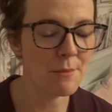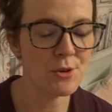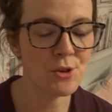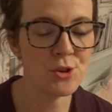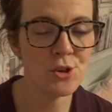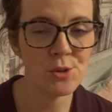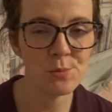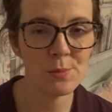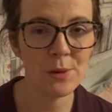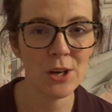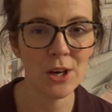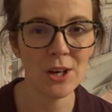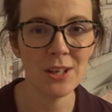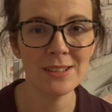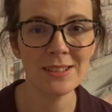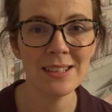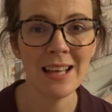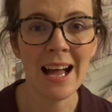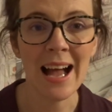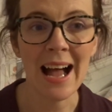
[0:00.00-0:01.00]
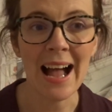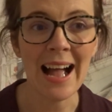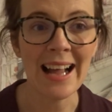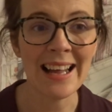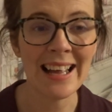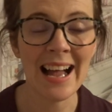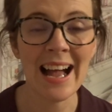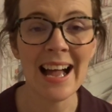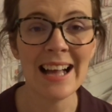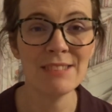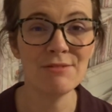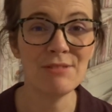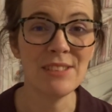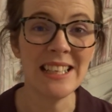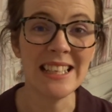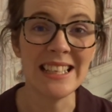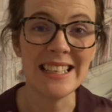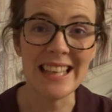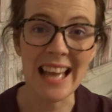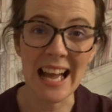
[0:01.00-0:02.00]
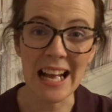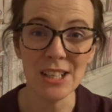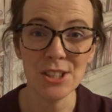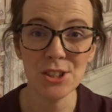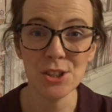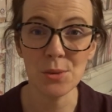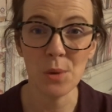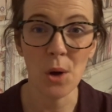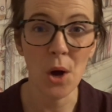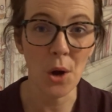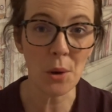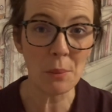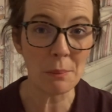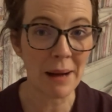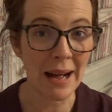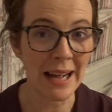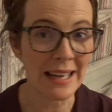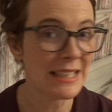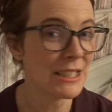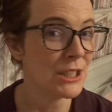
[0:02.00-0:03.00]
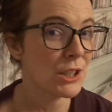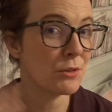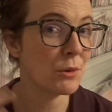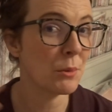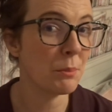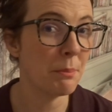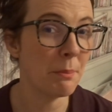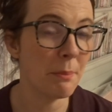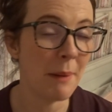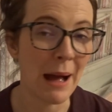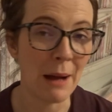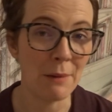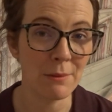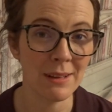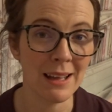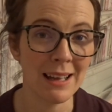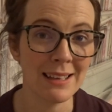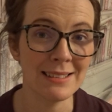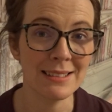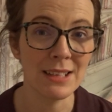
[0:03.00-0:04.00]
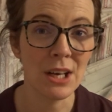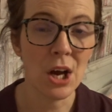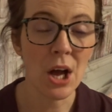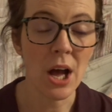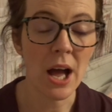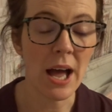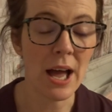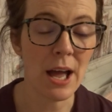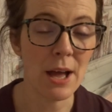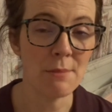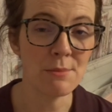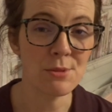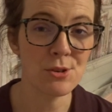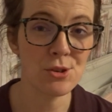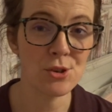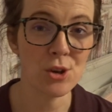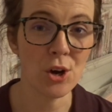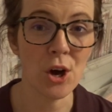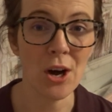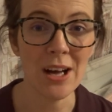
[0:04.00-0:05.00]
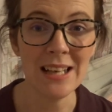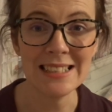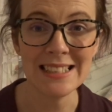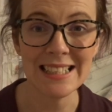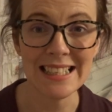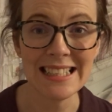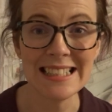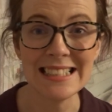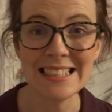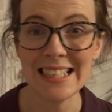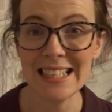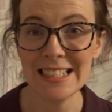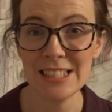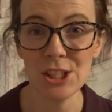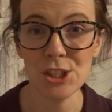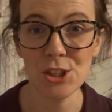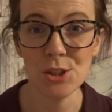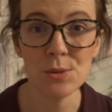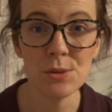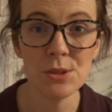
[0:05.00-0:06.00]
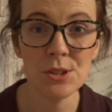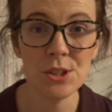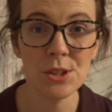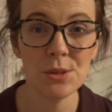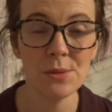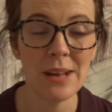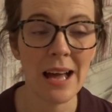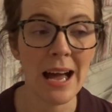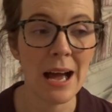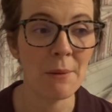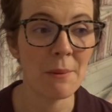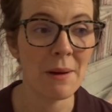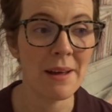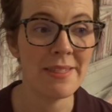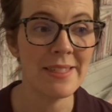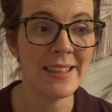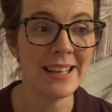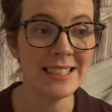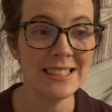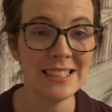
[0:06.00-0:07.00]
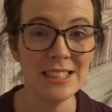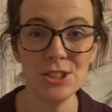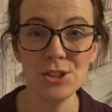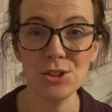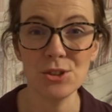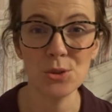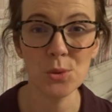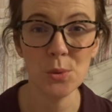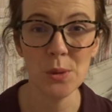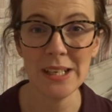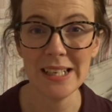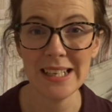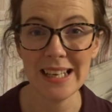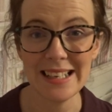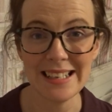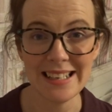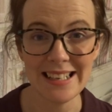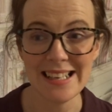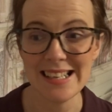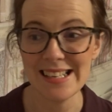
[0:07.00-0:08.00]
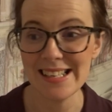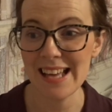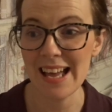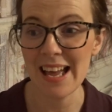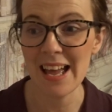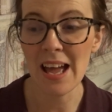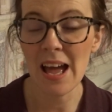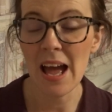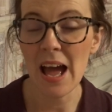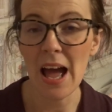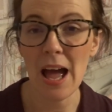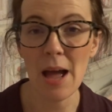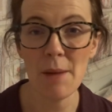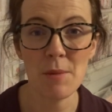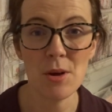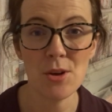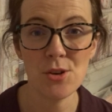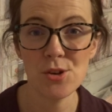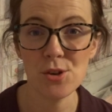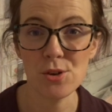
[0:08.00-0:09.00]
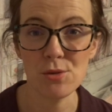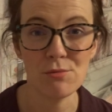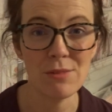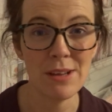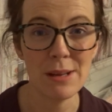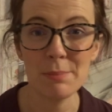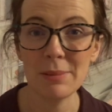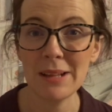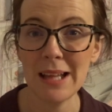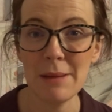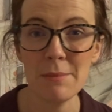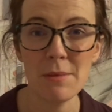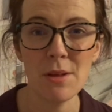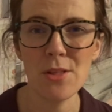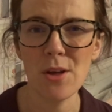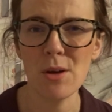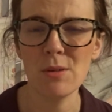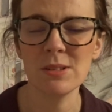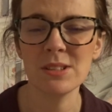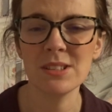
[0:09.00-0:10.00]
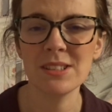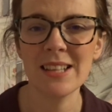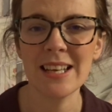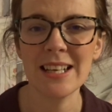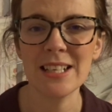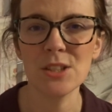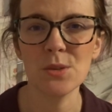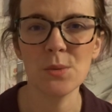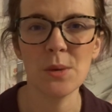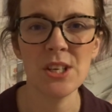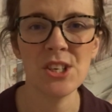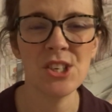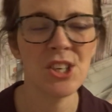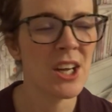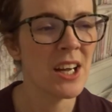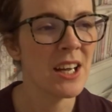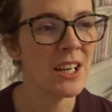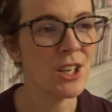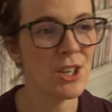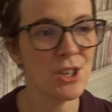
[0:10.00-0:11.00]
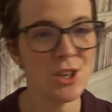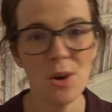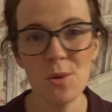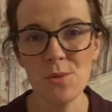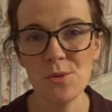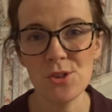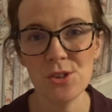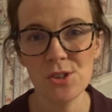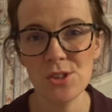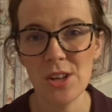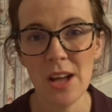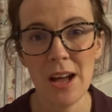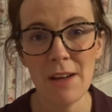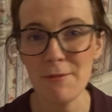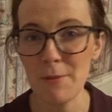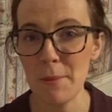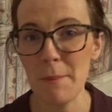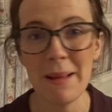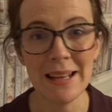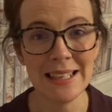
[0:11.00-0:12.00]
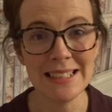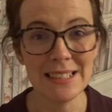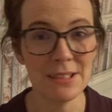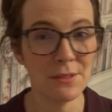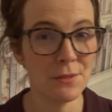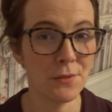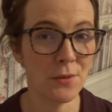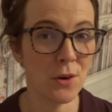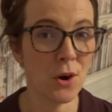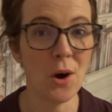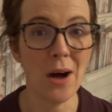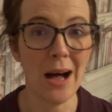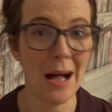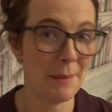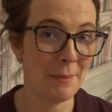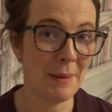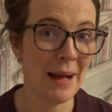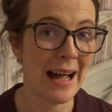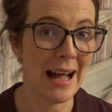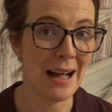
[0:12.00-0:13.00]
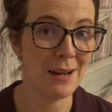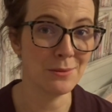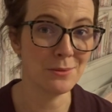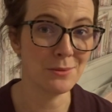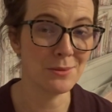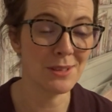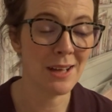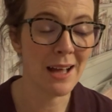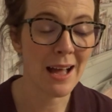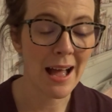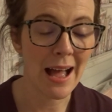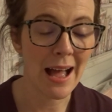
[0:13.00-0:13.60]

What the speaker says: just because I can't really get to a Home Bargains or a Poundland store as easily as I'm used to now. And this is just quick and easy to replenish those things which, you know, just am amazing for a pound.